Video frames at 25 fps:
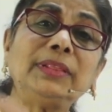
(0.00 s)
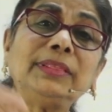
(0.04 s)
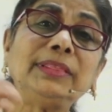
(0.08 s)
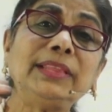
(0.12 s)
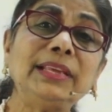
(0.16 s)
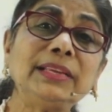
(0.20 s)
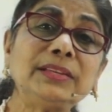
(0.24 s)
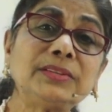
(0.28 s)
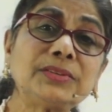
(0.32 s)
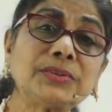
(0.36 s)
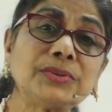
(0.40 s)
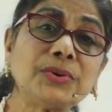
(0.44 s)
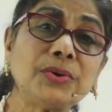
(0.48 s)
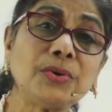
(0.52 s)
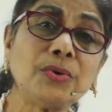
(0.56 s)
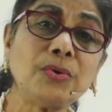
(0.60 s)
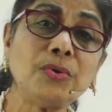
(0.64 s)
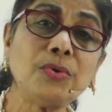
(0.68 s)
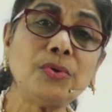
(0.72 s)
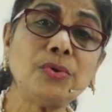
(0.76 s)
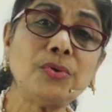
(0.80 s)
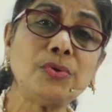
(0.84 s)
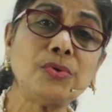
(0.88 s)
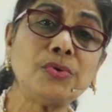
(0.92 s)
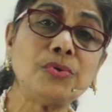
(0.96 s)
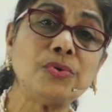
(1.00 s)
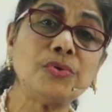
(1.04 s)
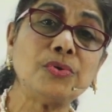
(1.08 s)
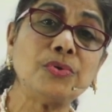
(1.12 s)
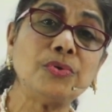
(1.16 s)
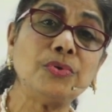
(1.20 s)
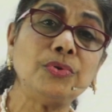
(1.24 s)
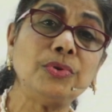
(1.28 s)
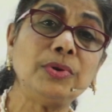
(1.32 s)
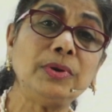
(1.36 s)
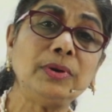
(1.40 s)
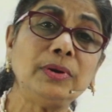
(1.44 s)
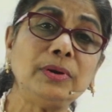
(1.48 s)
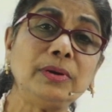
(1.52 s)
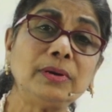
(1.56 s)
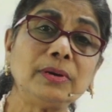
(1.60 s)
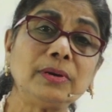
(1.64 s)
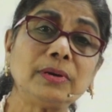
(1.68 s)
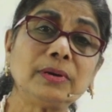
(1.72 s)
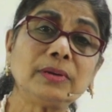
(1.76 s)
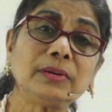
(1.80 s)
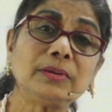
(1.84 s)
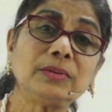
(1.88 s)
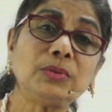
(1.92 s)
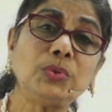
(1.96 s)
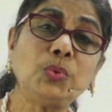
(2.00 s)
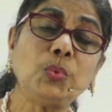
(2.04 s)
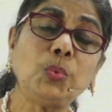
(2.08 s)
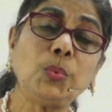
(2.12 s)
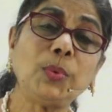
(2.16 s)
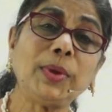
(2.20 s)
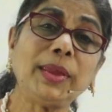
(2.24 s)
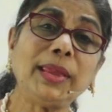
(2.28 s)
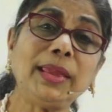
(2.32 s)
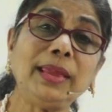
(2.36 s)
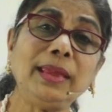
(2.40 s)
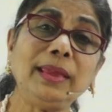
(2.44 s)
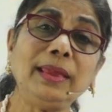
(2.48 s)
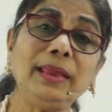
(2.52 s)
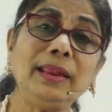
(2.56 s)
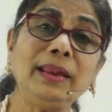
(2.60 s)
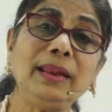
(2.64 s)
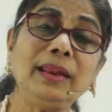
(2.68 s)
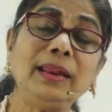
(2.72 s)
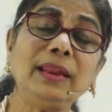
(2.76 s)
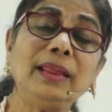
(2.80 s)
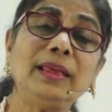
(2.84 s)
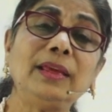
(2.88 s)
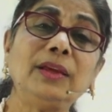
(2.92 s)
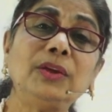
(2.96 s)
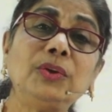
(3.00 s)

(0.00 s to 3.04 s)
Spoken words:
They scroll the wheel.